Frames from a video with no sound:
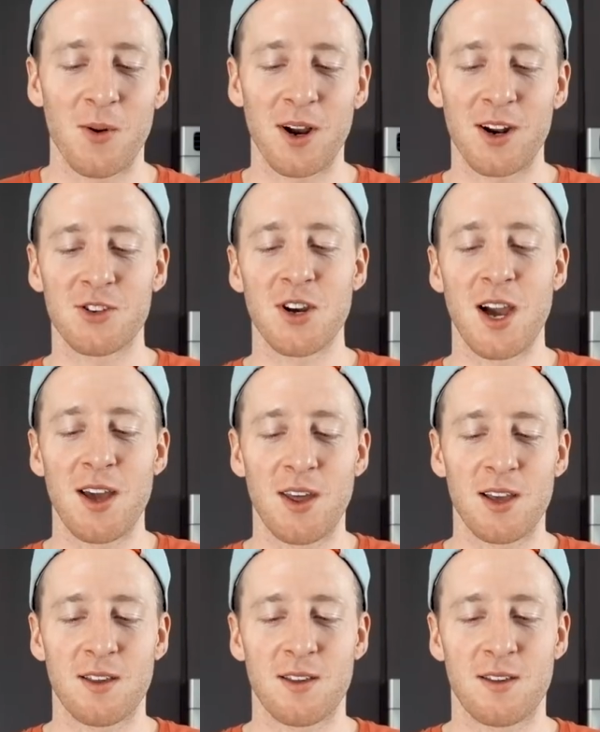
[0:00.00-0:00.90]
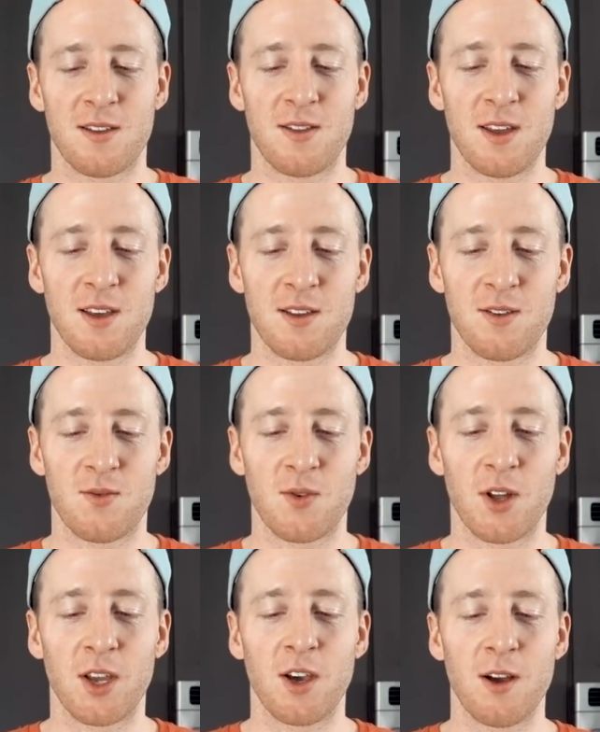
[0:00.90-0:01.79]
We're gonna try this. This is
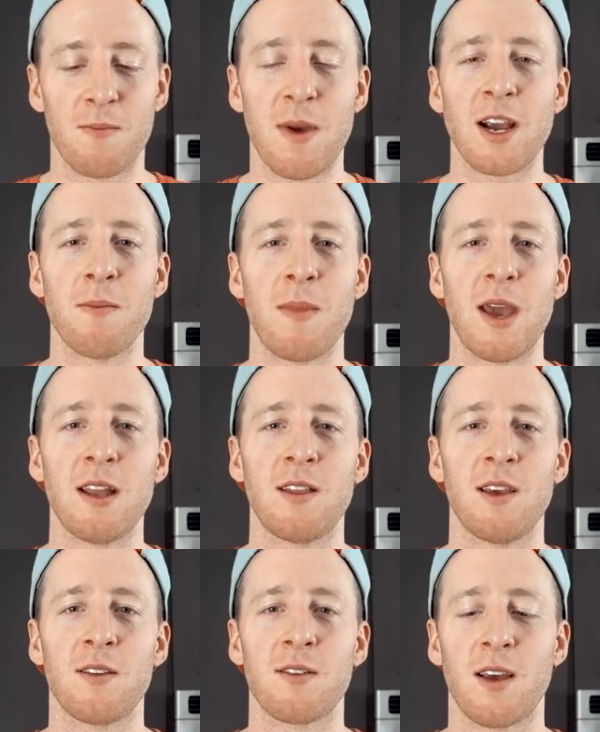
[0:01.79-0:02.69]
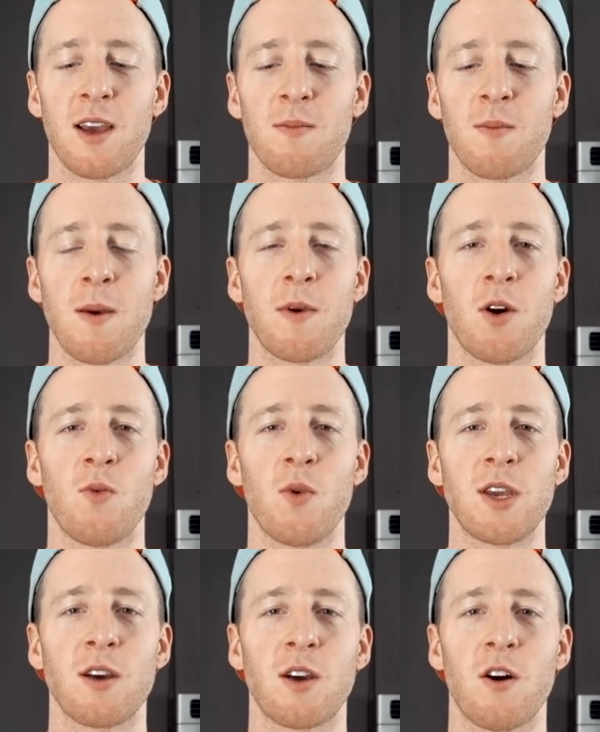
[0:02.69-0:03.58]
really good. Megha made these like maybe a
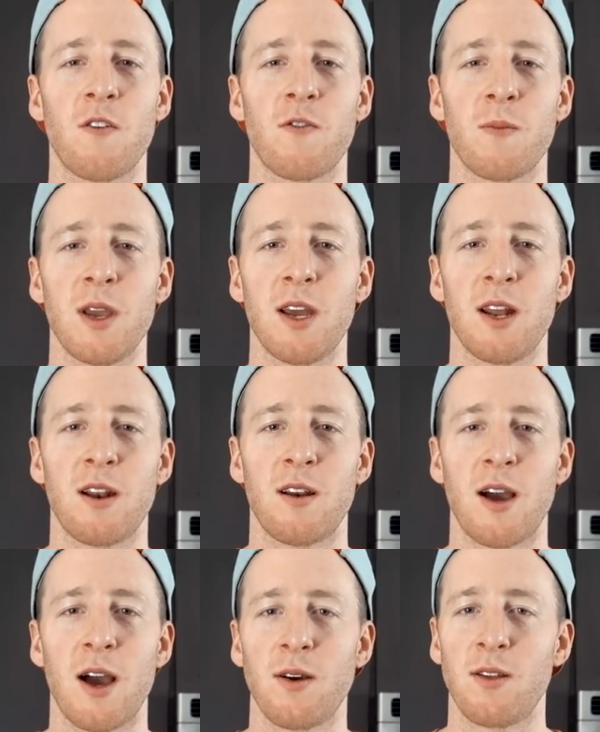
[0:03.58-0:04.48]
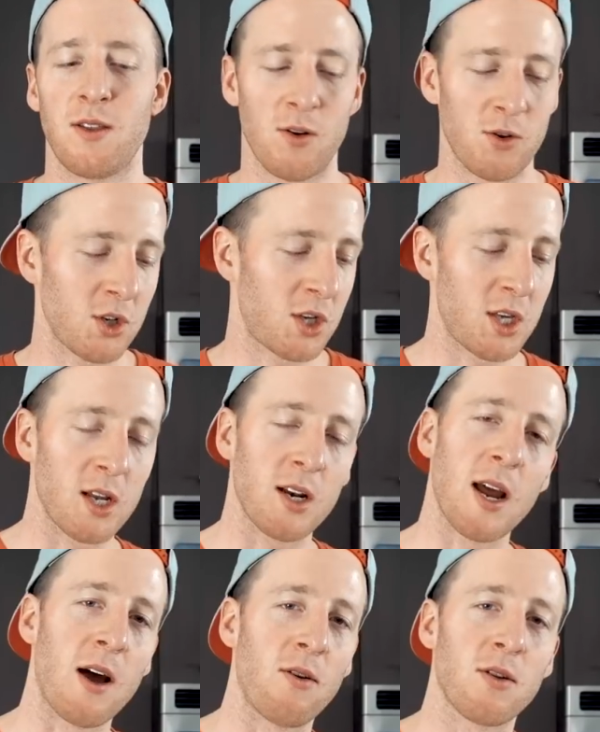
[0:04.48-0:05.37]
week ago for me and I, they were just
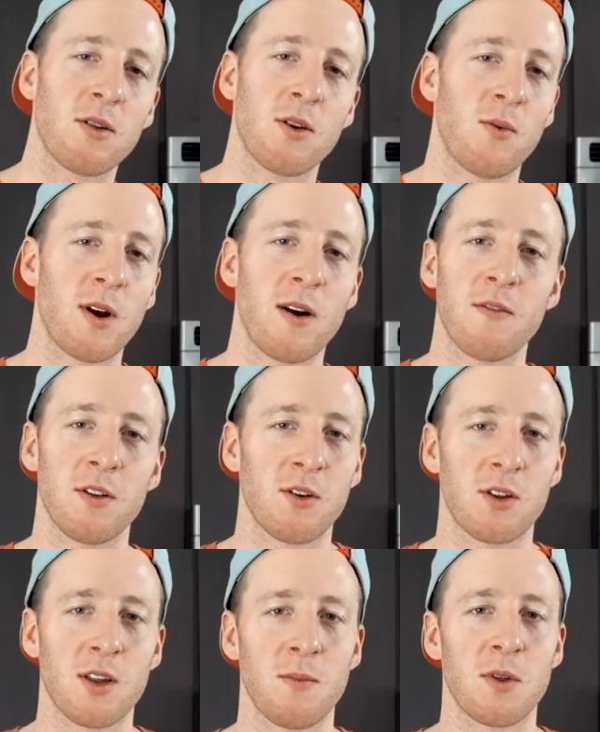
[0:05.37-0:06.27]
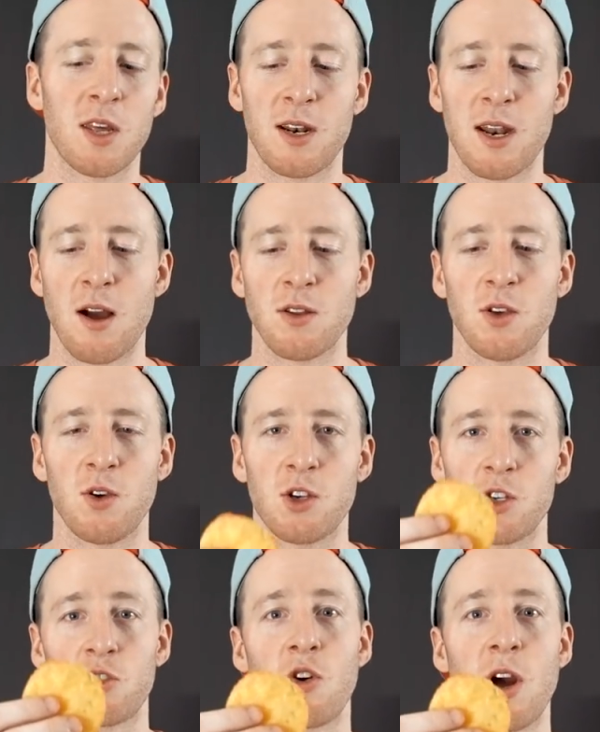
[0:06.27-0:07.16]
sitting out. So whenever there's something sitting out that you
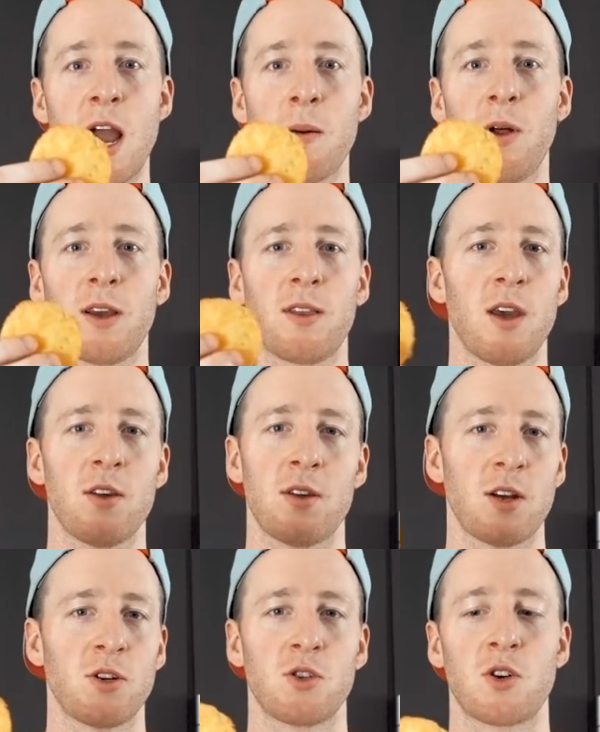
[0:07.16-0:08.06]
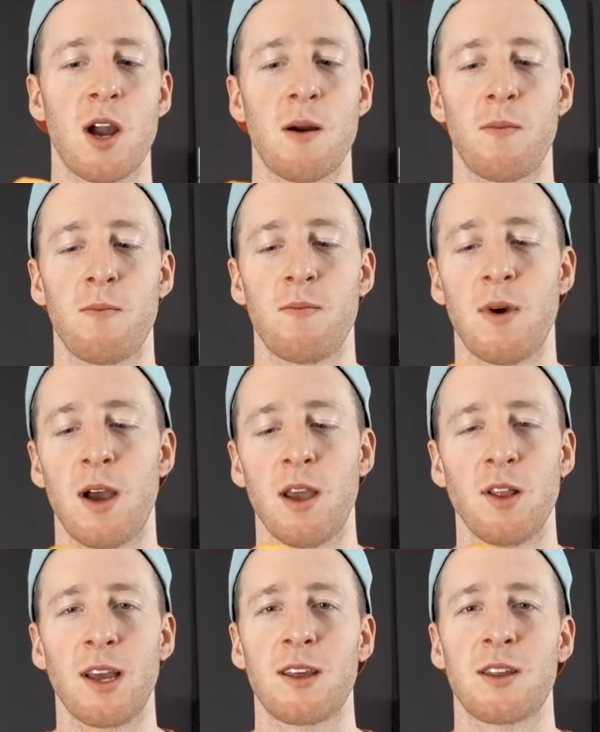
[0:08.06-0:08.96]
can just grab like this, I just grab them. I
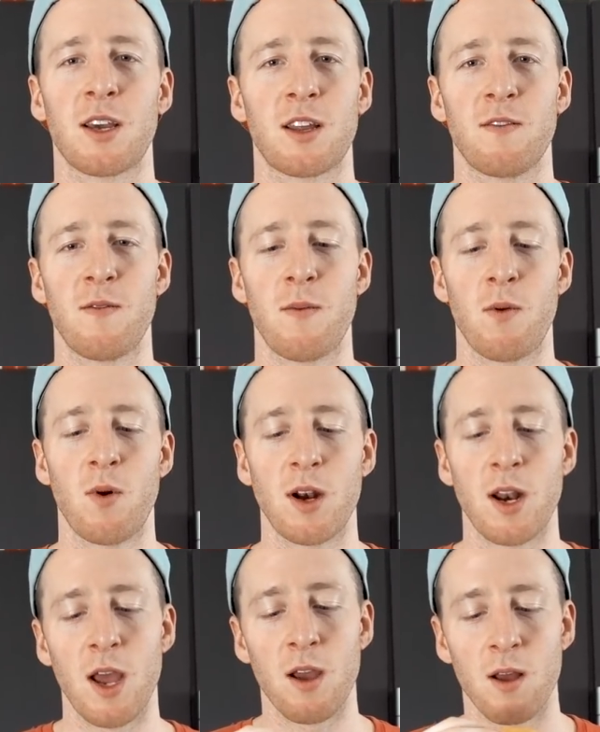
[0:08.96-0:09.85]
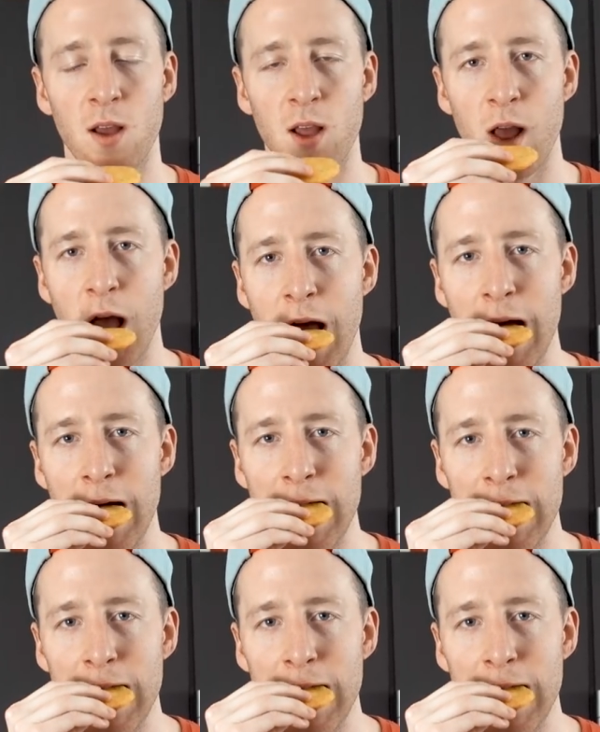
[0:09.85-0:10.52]
ate like six of them in one day. It's like Cheez-Its.